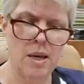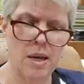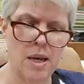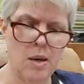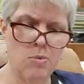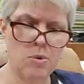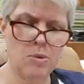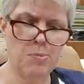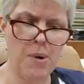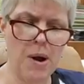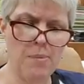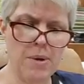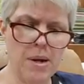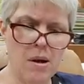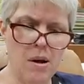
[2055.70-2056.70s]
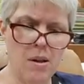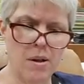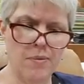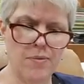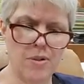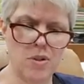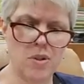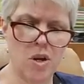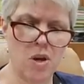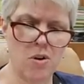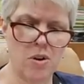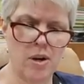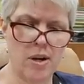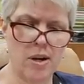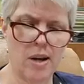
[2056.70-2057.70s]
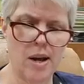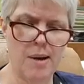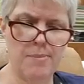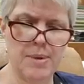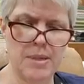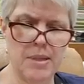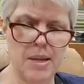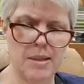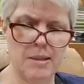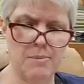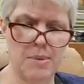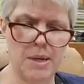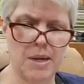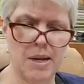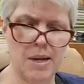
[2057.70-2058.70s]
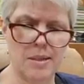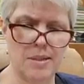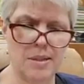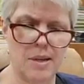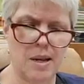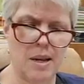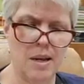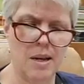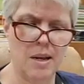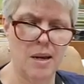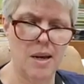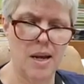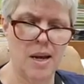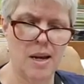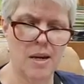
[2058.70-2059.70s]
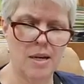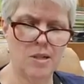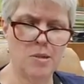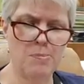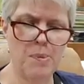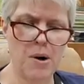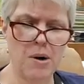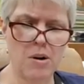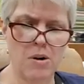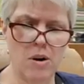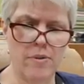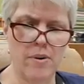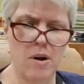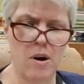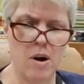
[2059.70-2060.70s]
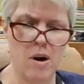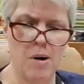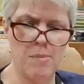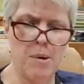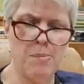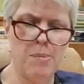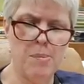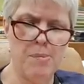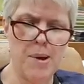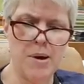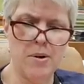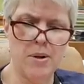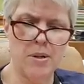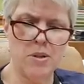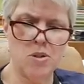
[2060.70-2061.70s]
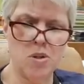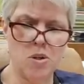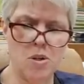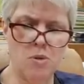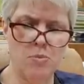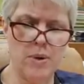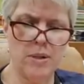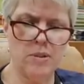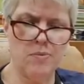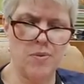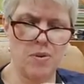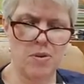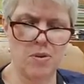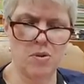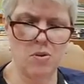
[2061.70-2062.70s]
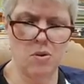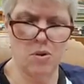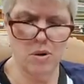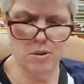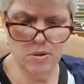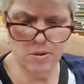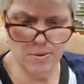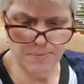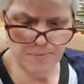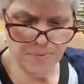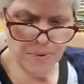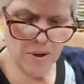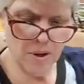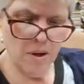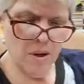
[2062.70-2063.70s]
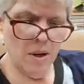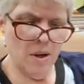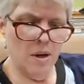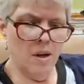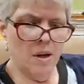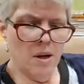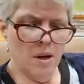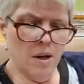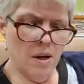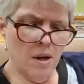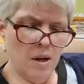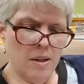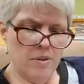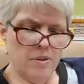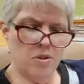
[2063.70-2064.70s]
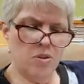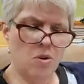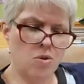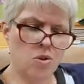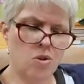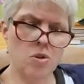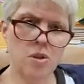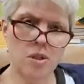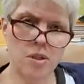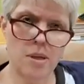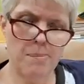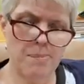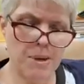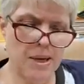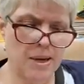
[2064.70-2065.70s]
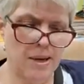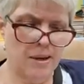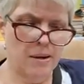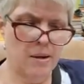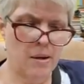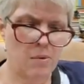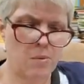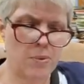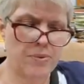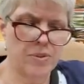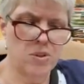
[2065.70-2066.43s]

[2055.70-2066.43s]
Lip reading: He was probably calling for security to come and take them into custody. He nudged Parker on the arm and preparing to turn and race for the doors. The soldier looked up again with a